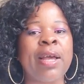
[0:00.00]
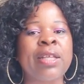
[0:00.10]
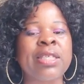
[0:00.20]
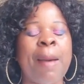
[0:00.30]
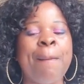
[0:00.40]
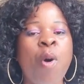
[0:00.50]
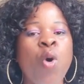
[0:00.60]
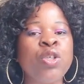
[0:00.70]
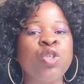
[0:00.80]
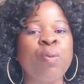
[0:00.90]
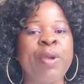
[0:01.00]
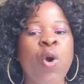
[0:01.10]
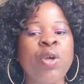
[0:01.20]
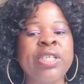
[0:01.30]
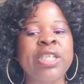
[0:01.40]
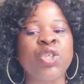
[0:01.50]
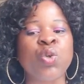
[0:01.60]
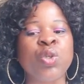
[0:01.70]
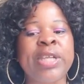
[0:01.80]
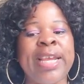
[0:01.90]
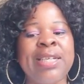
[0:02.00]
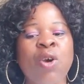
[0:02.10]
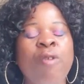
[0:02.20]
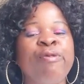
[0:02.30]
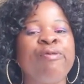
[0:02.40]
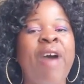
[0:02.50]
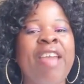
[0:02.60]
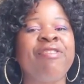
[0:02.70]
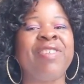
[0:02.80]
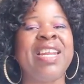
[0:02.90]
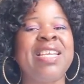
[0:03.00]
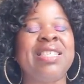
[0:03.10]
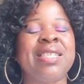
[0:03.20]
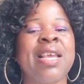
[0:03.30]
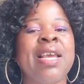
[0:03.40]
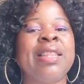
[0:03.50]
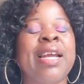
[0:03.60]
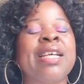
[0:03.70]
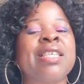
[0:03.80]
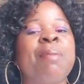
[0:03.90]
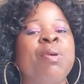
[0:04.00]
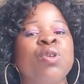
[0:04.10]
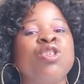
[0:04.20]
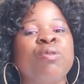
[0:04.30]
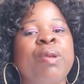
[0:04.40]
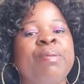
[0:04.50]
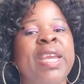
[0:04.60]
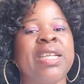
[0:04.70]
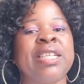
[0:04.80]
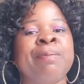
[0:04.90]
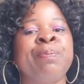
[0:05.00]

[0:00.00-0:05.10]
supposed to be constituted of five needs that are supposed to be met.